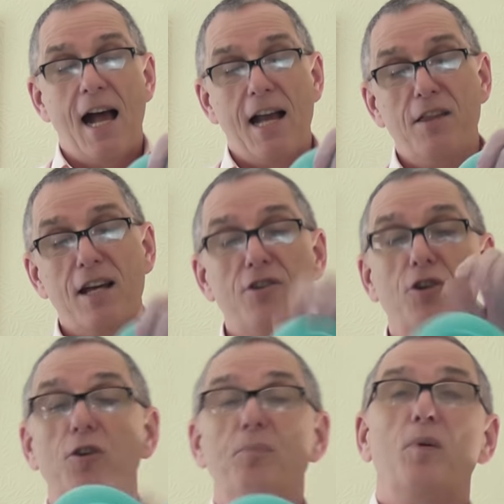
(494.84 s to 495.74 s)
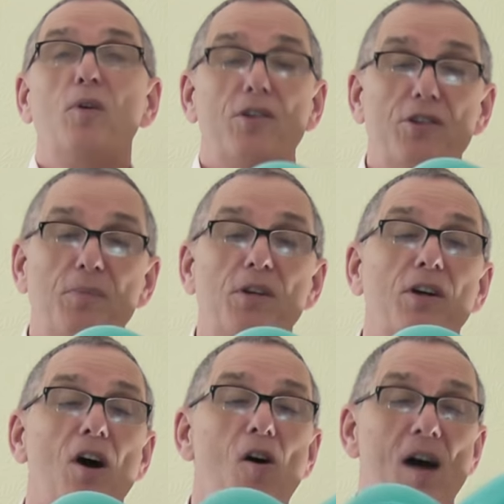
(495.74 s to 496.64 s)
And then you could put some your
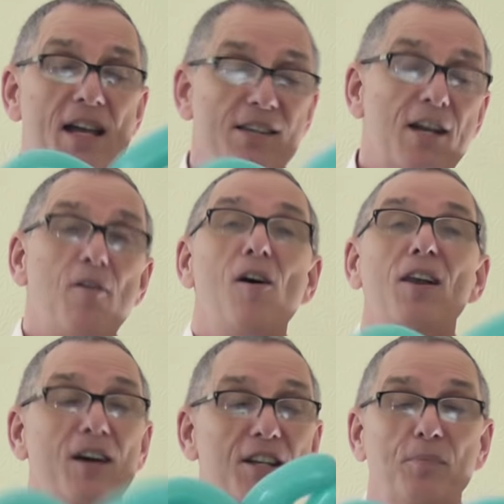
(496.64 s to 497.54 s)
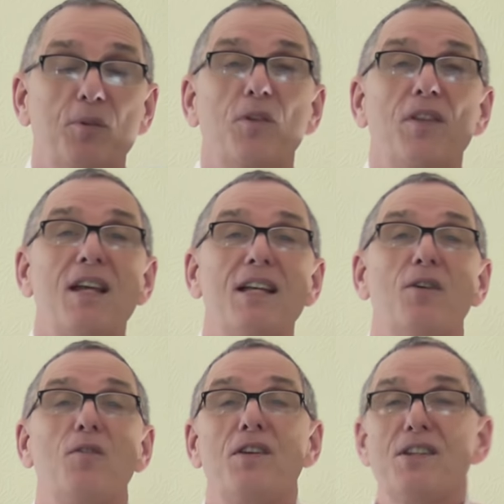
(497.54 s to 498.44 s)
eyes. Now I like to put the
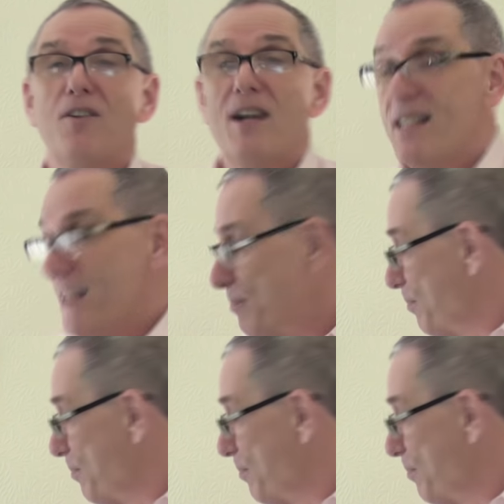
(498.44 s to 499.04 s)
dolphin's eyes in